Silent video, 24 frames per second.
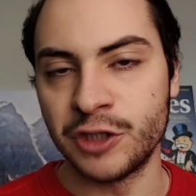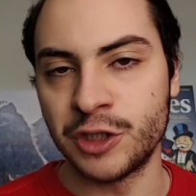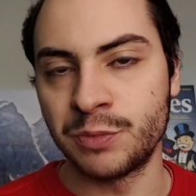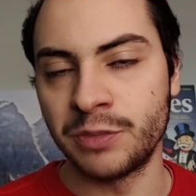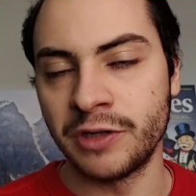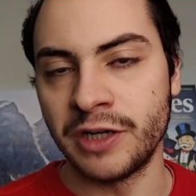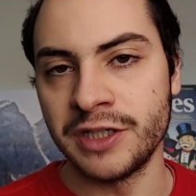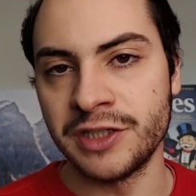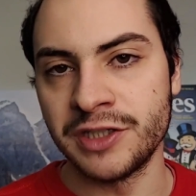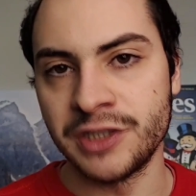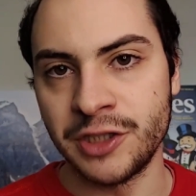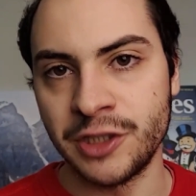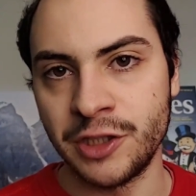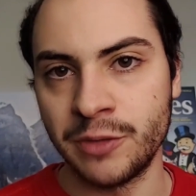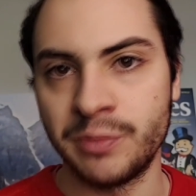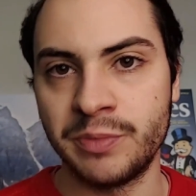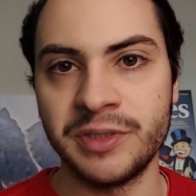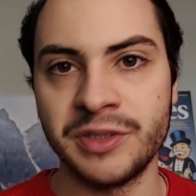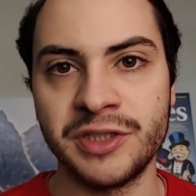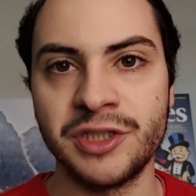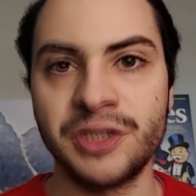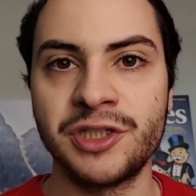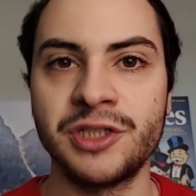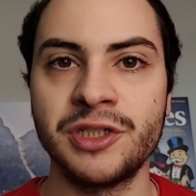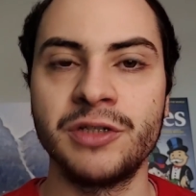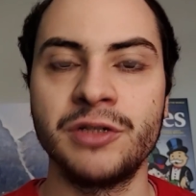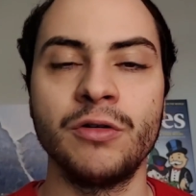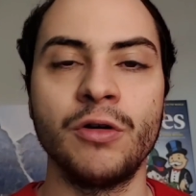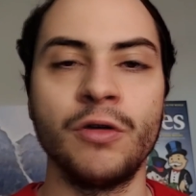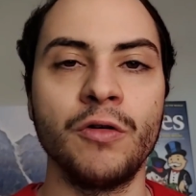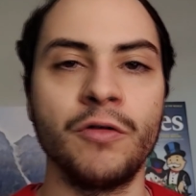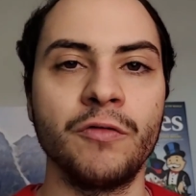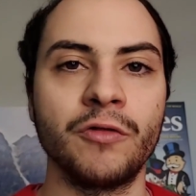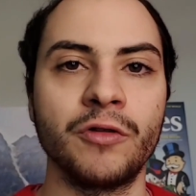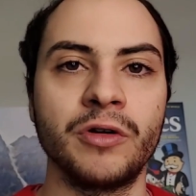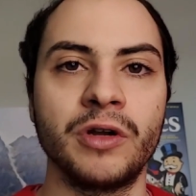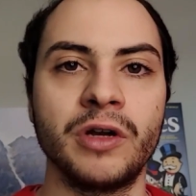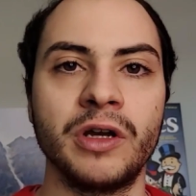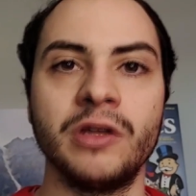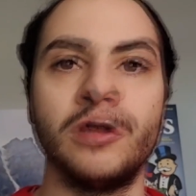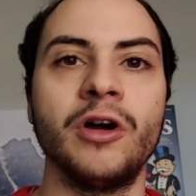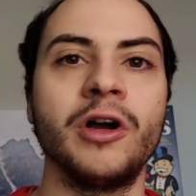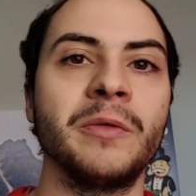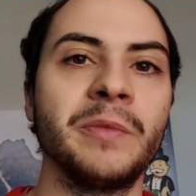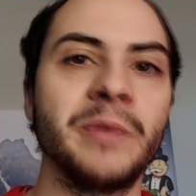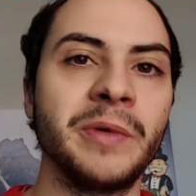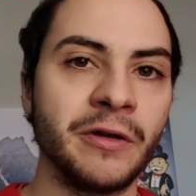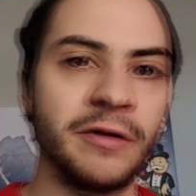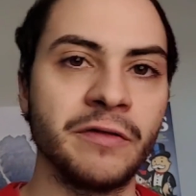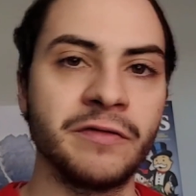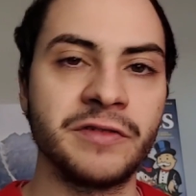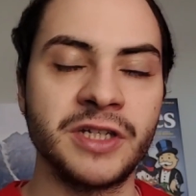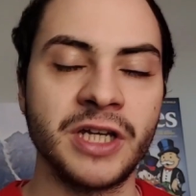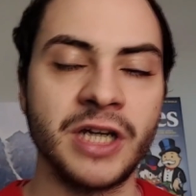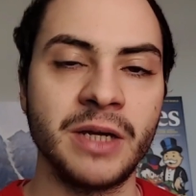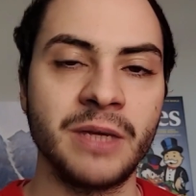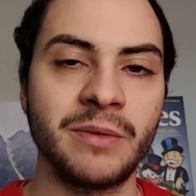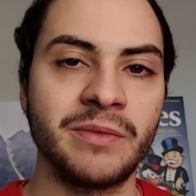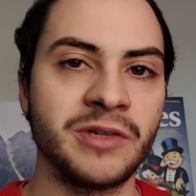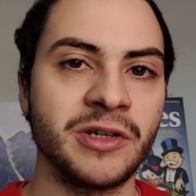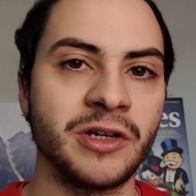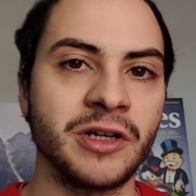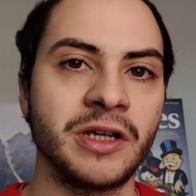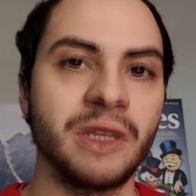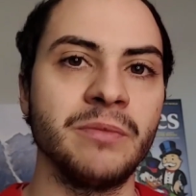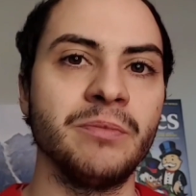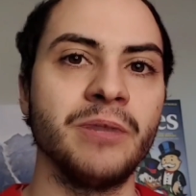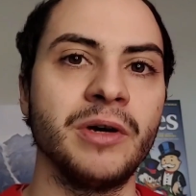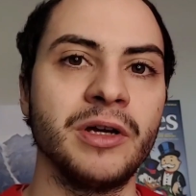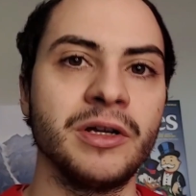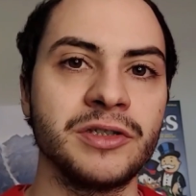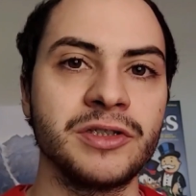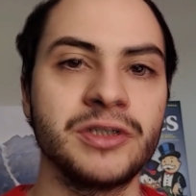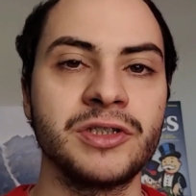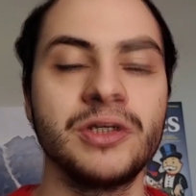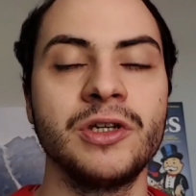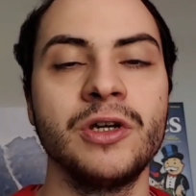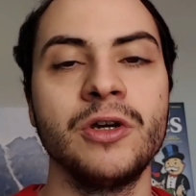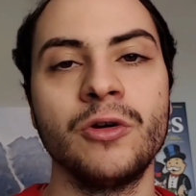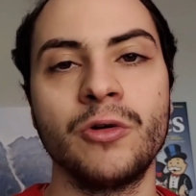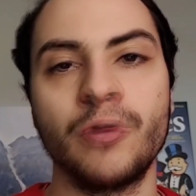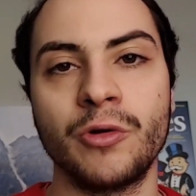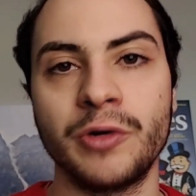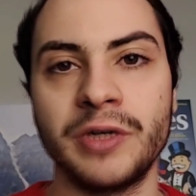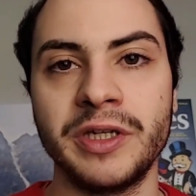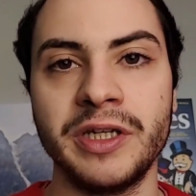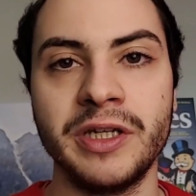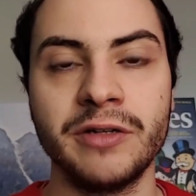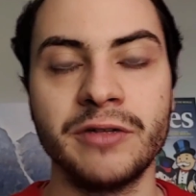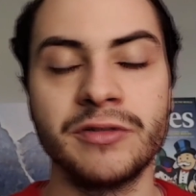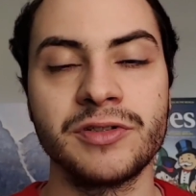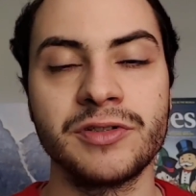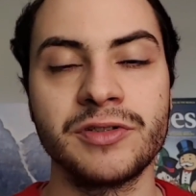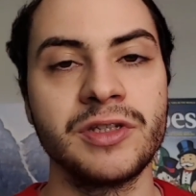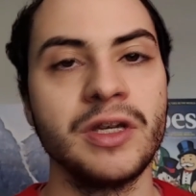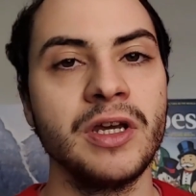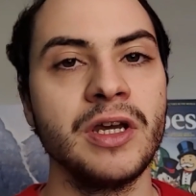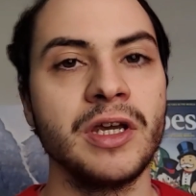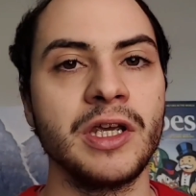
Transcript: price in your position over a long period of time. I'm talking months or years.